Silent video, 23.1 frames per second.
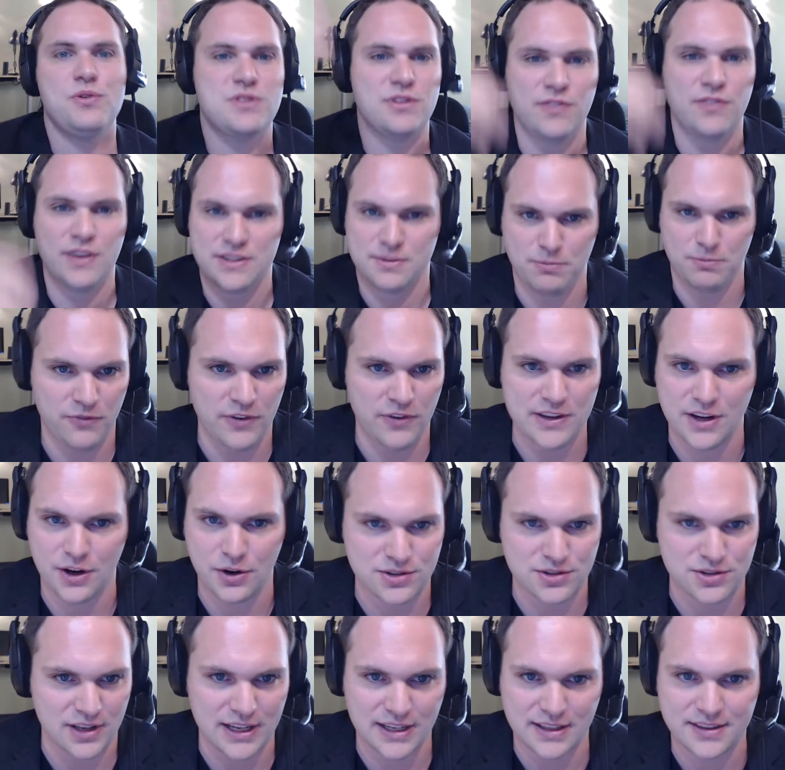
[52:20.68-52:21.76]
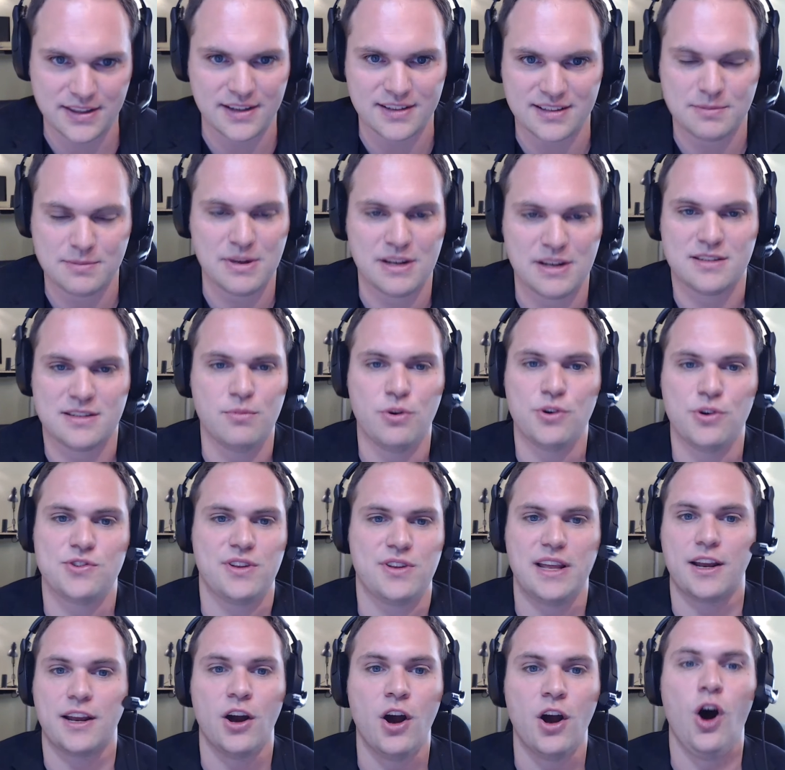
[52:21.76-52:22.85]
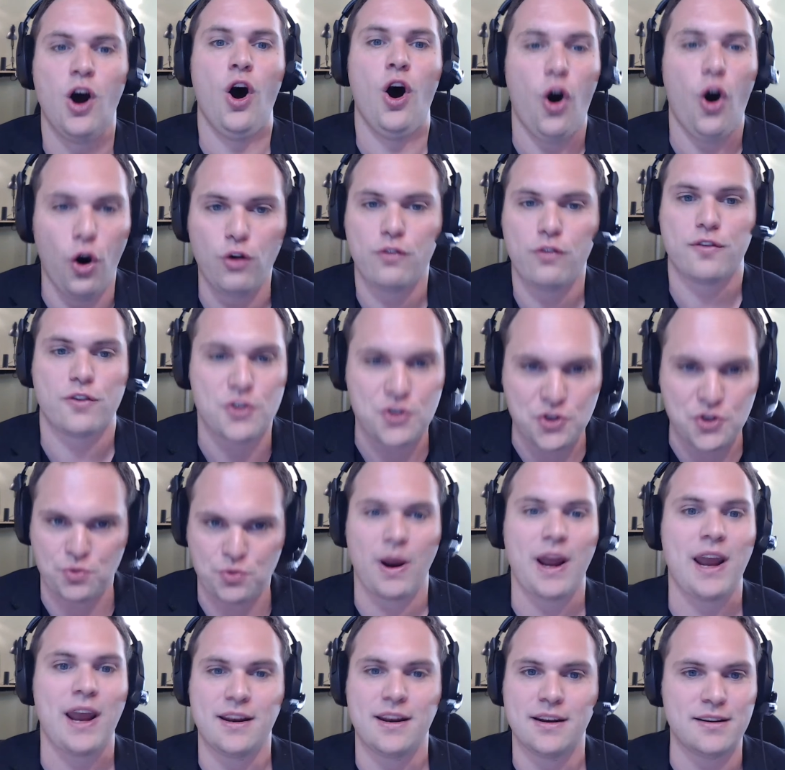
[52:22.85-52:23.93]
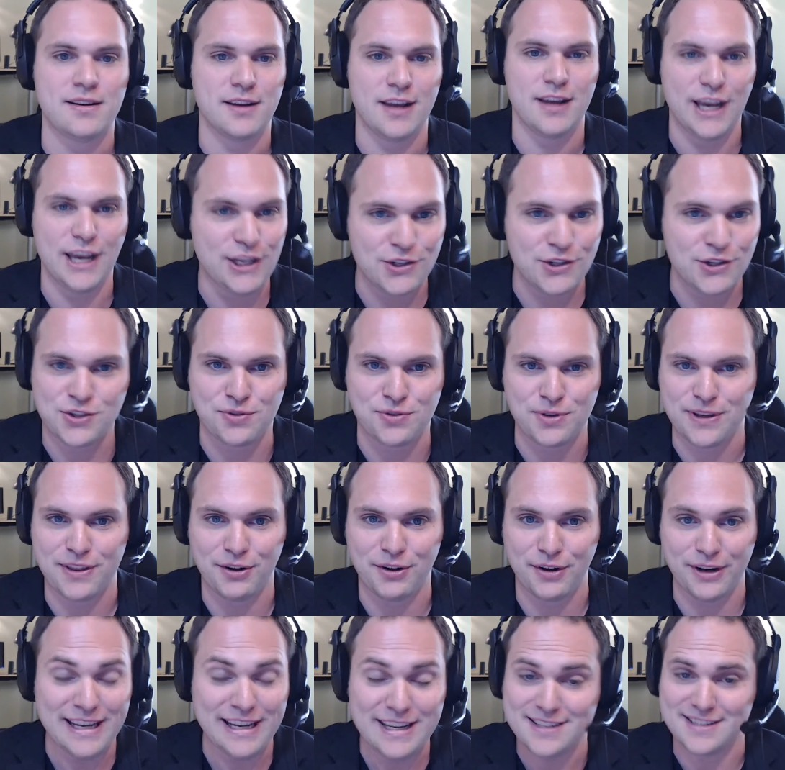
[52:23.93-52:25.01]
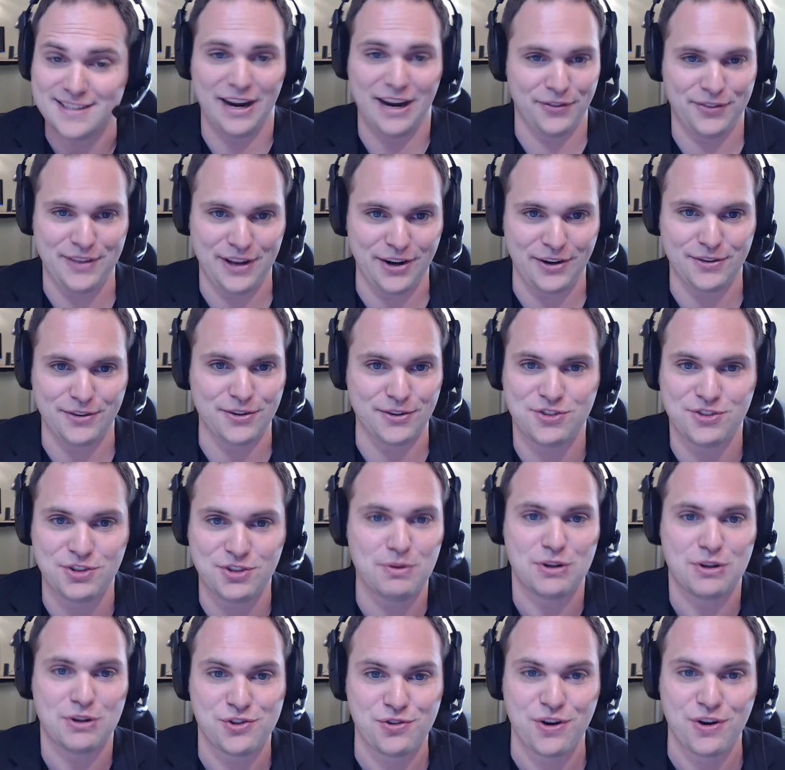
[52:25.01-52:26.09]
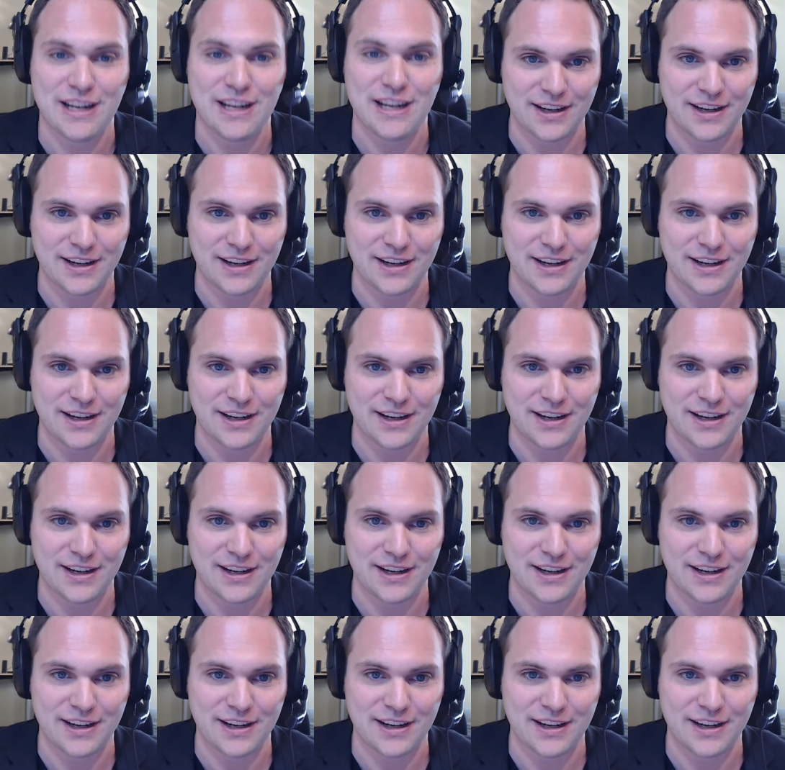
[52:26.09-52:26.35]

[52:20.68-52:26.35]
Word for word: to vi- videos like this. I mean, it's the most like overtrained industry there is out there. There's so much yeah. training,